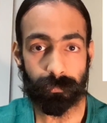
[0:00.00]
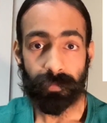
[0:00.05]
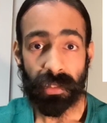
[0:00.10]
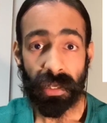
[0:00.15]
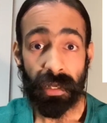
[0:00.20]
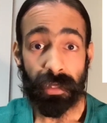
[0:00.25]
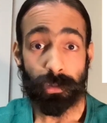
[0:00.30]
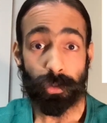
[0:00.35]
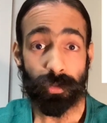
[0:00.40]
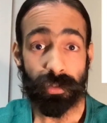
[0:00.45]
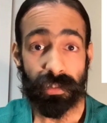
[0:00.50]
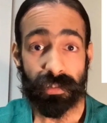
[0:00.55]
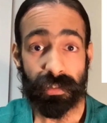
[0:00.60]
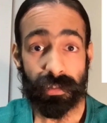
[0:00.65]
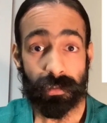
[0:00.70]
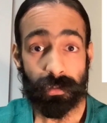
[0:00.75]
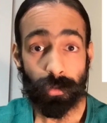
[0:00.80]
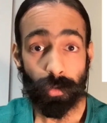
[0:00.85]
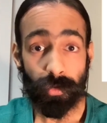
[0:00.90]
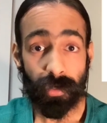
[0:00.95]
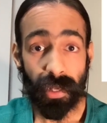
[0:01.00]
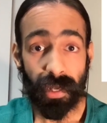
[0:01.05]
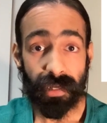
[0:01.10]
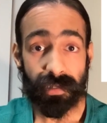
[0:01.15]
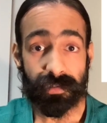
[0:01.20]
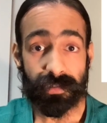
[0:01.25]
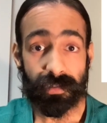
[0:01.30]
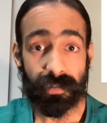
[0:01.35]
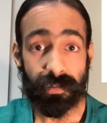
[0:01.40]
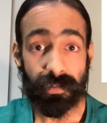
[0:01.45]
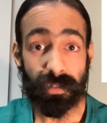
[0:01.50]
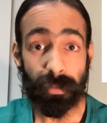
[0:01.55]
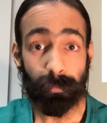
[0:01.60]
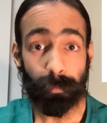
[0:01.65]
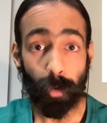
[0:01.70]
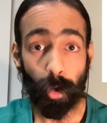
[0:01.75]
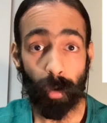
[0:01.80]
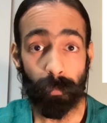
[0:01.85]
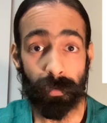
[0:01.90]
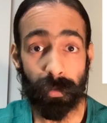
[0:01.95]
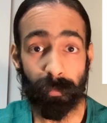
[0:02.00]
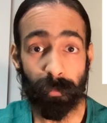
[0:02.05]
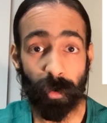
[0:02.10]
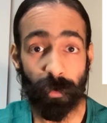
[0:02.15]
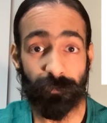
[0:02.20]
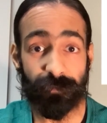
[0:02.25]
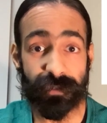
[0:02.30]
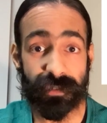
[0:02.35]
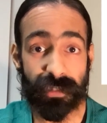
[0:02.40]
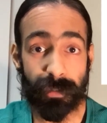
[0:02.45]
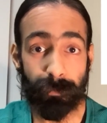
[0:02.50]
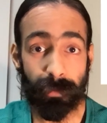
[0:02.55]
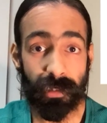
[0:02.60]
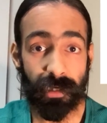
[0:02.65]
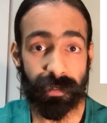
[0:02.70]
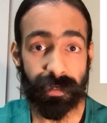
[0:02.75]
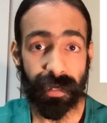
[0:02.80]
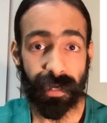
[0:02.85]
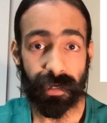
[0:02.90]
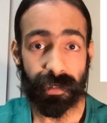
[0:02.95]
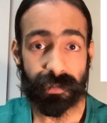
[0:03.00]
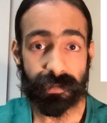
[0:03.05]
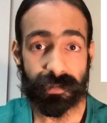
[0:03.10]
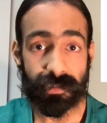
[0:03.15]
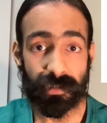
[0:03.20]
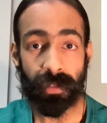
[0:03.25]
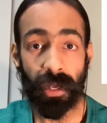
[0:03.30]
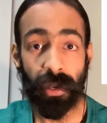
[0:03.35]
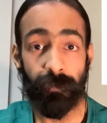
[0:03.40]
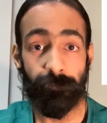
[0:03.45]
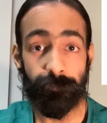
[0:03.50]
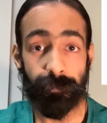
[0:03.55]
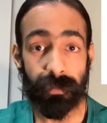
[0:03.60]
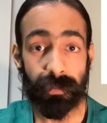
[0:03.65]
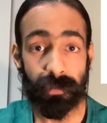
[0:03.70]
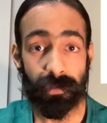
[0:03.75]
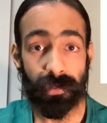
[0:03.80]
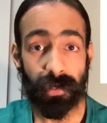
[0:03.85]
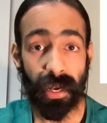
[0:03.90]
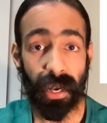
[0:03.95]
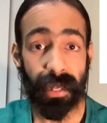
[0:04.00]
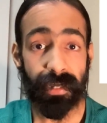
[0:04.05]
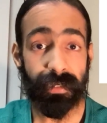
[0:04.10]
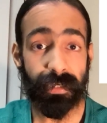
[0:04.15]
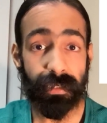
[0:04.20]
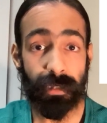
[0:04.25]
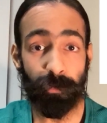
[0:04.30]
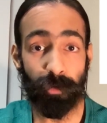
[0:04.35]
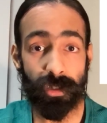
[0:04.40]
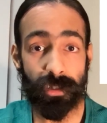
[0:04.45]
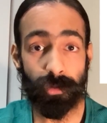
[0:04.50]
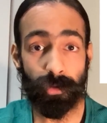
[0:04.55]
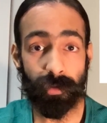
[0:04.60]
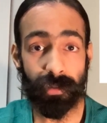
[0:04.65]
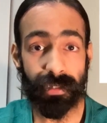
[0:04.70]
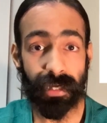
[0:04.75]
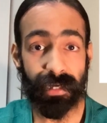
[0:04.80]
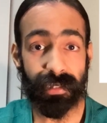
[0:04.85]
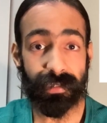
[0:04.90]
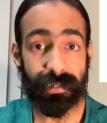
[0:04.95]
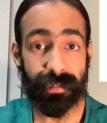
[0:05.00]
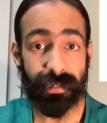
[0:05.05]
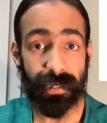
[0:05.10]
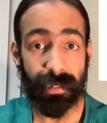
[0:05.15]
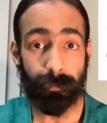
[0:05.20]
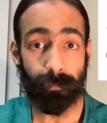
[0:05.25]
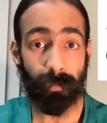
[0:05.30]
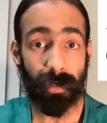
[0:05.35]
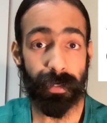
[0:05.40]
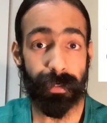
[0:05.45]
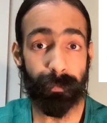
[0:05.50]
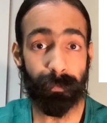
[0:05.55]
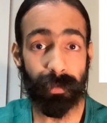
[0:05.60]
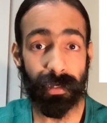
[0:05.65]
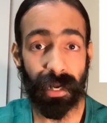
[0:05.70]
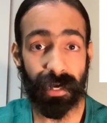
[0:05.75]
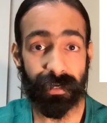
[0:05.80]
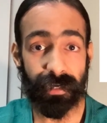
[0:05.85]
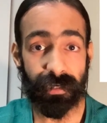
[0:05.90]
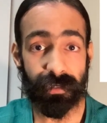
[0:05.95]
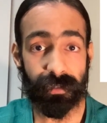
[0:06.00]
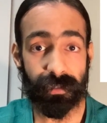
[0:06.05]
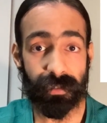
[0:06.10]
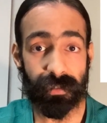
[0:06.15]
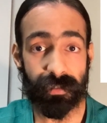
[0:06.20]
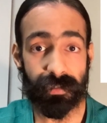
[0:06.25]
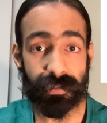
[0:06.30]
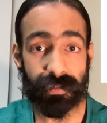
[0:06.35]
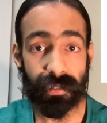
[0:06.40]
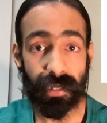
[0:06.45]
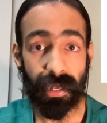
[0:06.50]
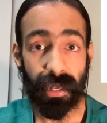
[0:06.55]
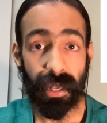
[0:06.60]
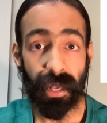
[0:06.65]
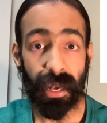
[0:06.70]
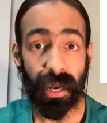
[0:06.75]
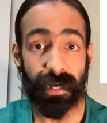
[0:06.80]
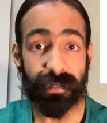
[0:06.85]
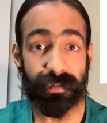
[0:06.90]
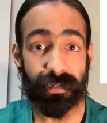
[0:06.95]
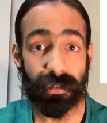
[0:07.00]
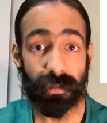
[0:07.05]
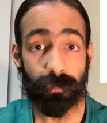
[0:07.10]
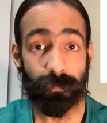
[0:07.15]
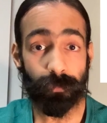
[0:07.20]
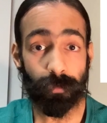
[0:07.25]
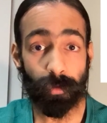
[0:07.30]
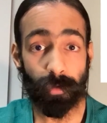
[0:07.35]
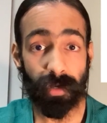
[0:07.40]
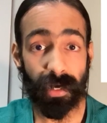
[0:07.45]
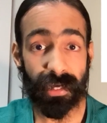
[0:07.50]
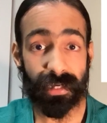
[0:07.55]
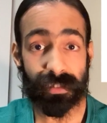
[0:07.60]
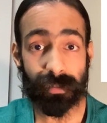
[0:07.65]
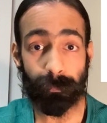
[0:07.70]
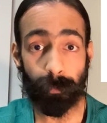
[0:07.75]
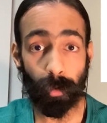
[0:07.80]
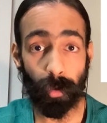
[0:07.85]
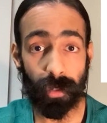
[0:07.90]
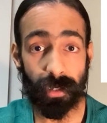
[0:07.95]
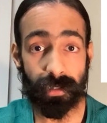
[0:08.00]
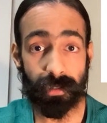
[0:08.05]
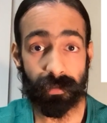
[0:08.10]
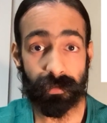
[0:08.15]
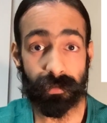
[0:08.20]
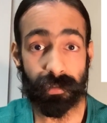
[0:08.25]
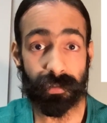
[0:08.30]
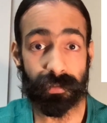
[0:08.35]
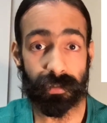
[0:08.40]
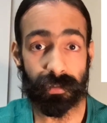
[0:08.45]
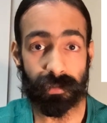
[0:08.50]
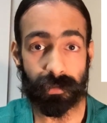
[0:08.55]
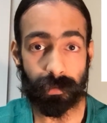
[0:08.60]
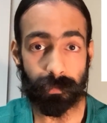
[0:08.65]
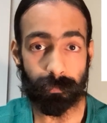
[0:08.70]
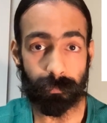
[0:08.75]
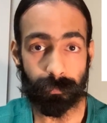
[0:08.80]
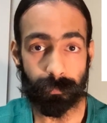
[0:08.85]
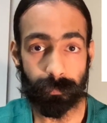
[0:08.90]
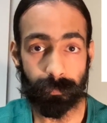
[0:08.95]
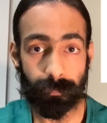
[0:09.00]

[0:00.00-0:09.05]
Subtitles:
So this is known as the problem of Sybil attacks, where an individual can create multiple identities and therefore exploit the system.